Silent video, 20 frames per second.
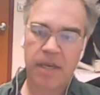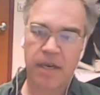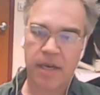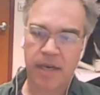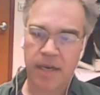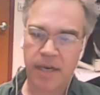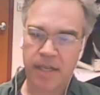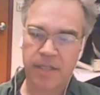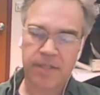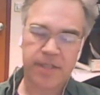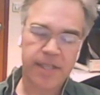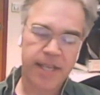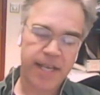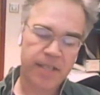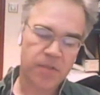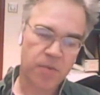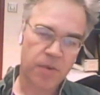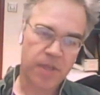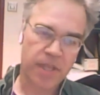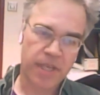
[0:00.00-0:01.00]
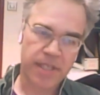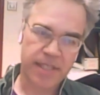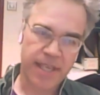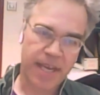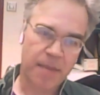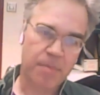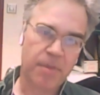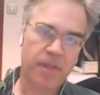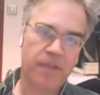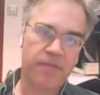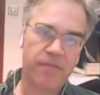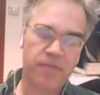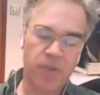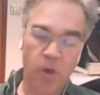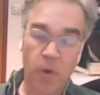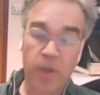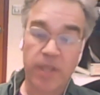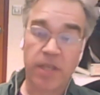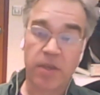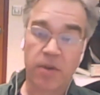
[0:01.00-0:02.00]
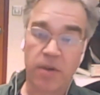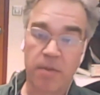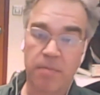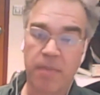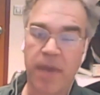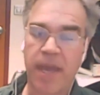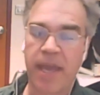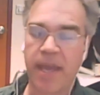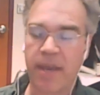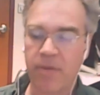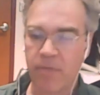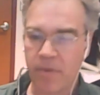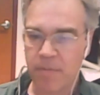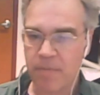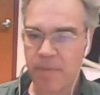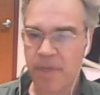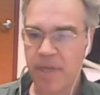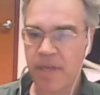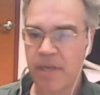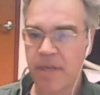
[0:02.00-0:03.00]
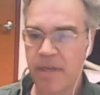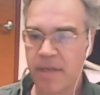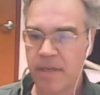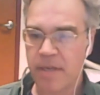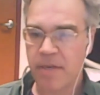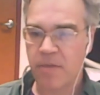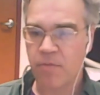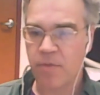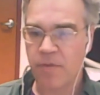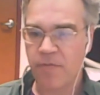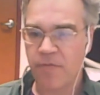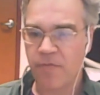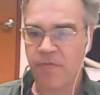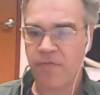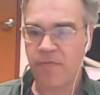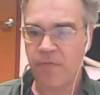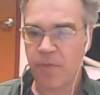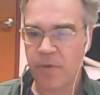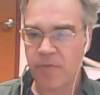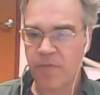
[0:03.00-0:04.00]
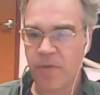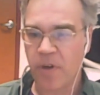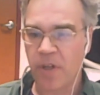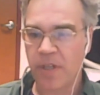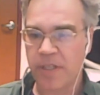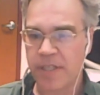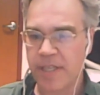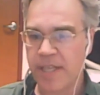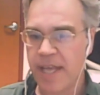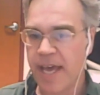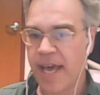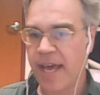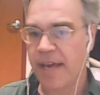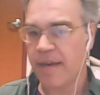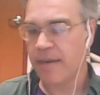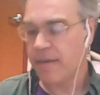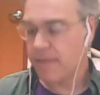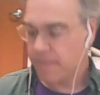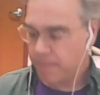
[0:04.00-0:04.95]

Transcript: uh, and so that's where the example of knowing that you're in pain would be would would fall into that.